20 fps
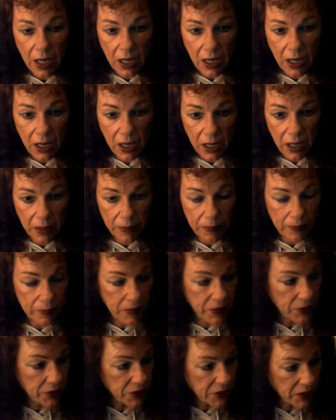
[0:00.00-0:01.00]

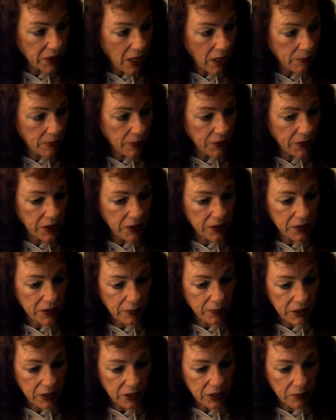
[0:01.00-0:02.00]
But there's a couple things
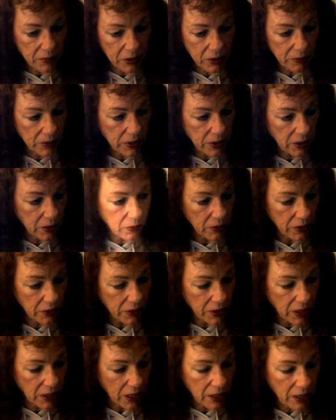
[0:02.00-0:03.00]
I'm experimenting with
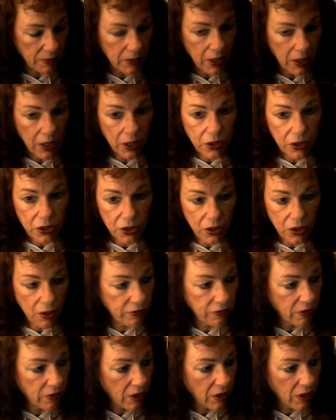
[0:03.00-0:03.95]
that I'm so far